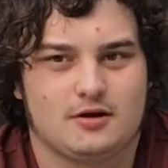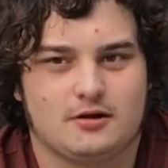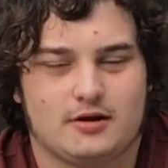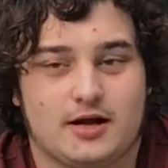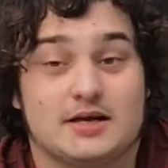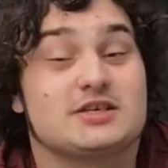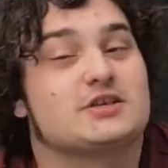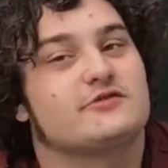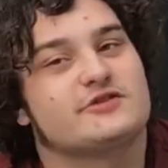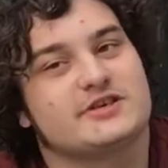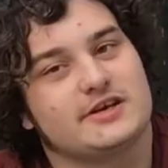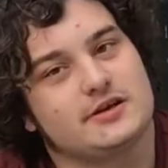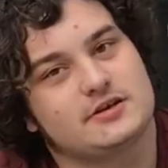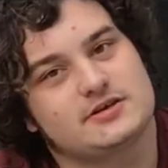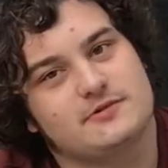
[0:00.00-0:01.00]
as you've
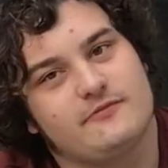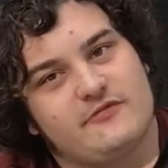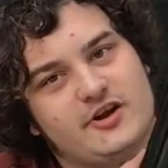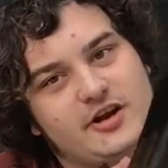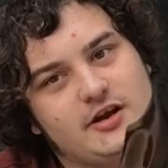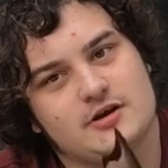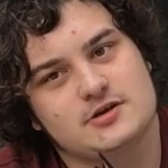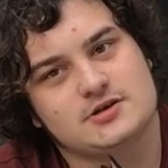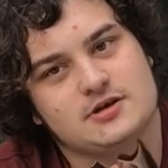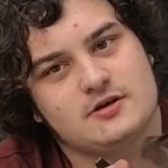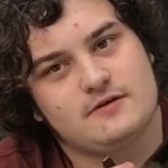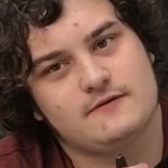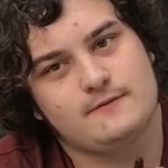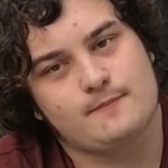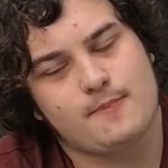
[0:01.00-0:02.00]
seen in some videos.
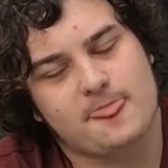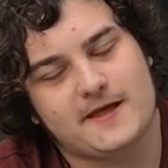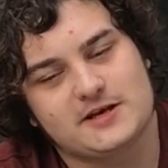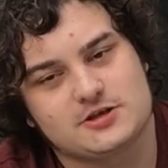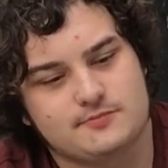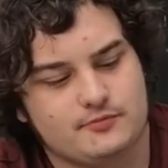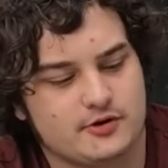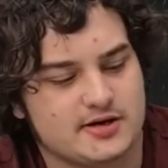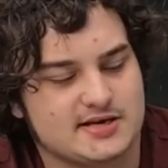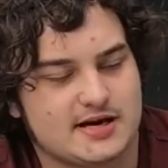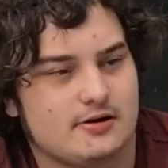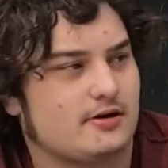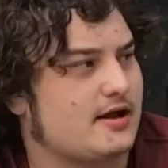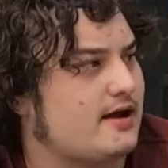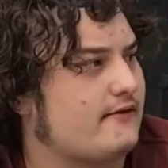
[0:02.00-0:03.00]
I should point
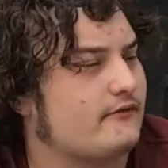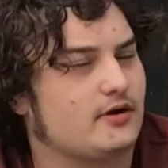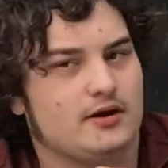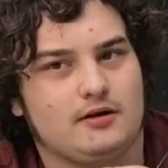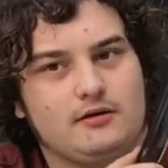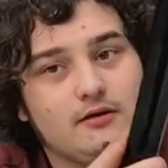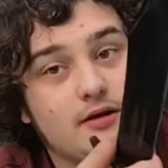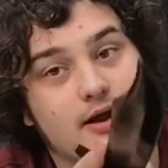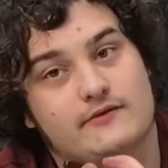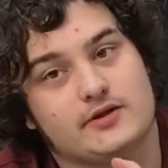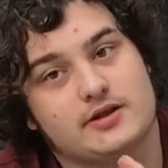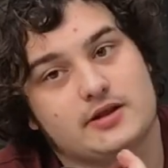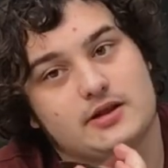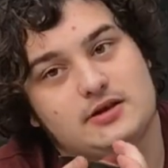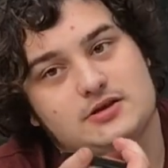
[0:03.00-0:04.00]
out
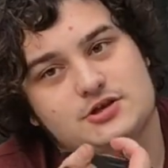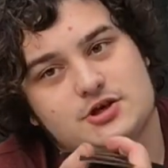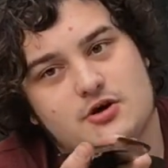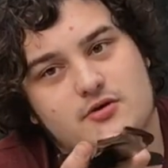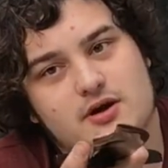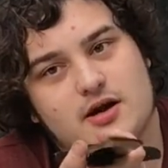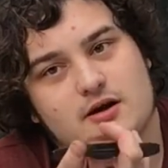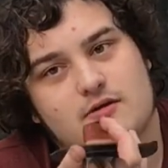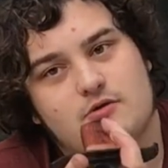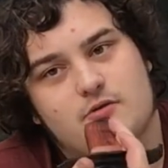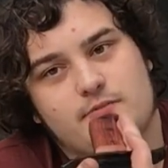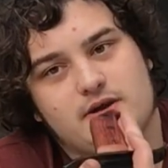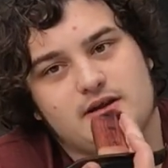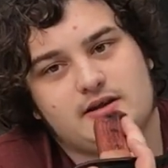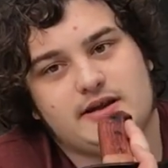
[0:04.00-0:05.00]
everything shown here will
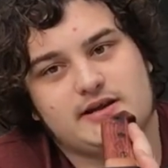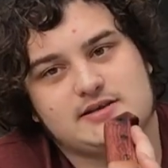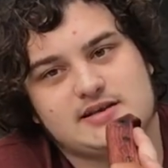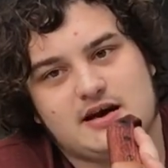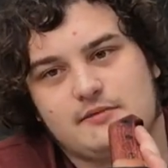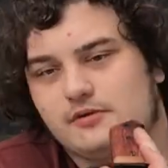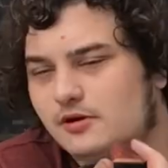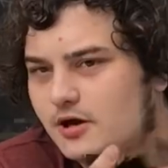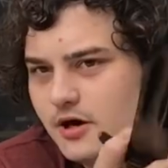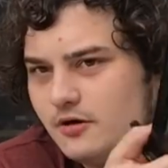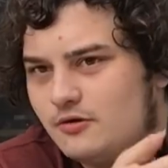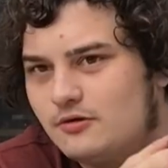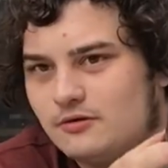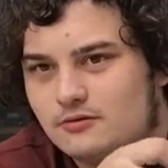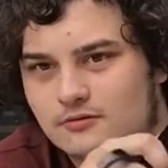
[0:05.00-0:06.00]
be linked down below.
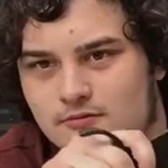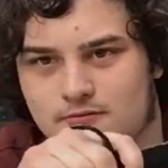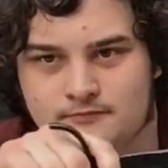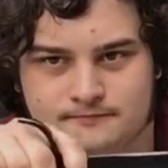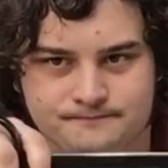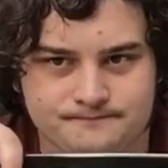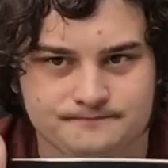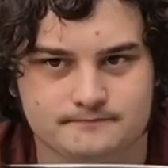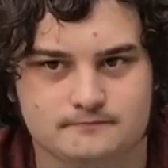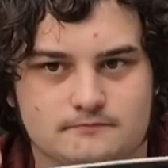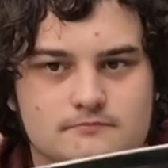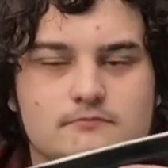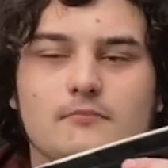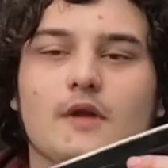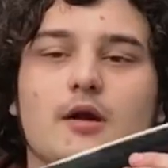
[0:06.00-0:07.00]

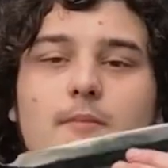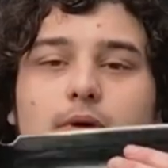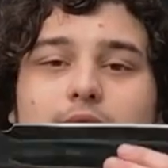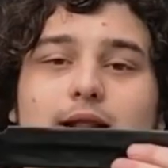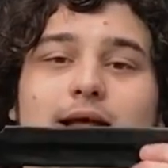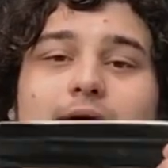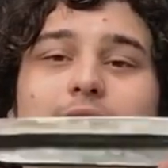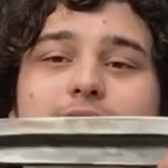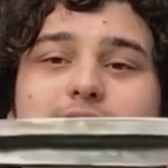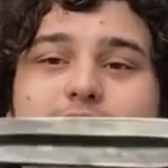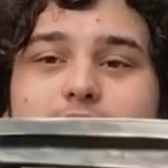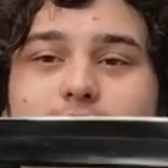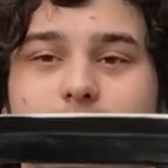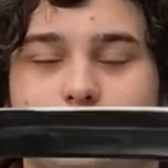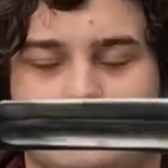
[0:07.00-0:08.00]
But
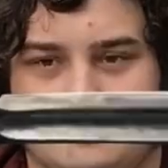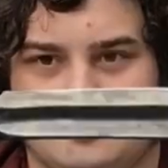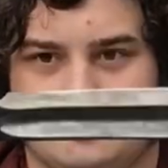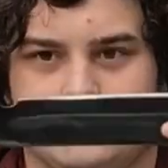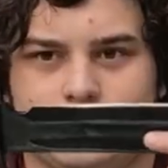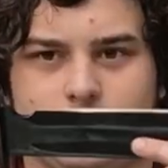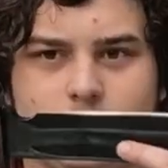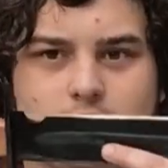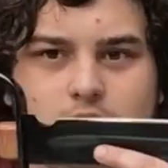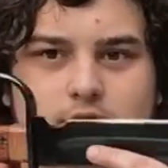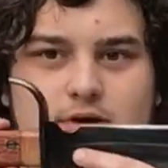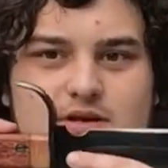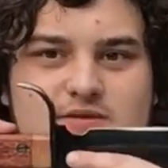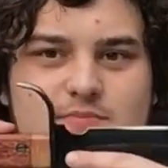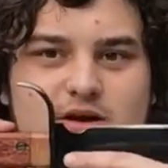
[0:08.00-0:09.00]
that's
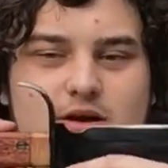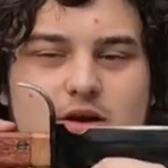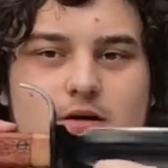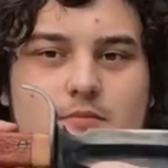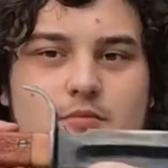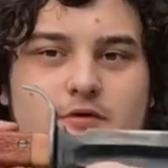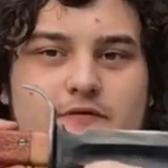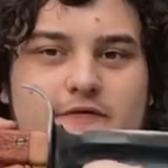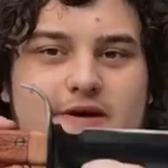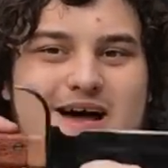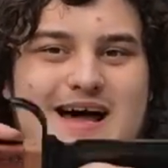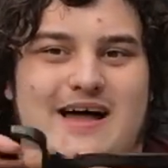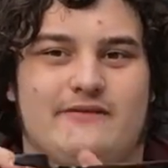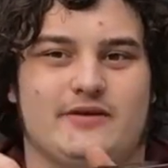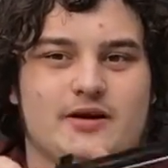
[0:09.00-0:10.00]
going to be number
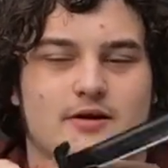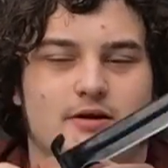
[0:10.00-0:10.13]
5,